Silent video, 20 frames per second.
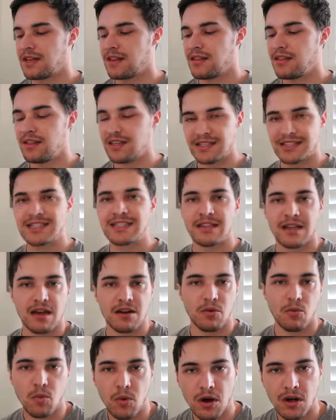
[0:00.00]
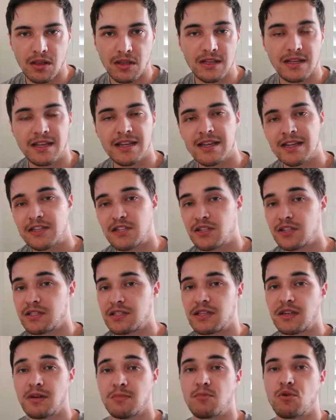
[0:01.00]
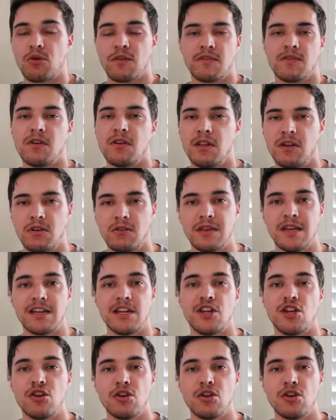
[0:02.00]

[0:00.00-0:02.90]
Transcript: this is not a wallet, it's just a portfolio letting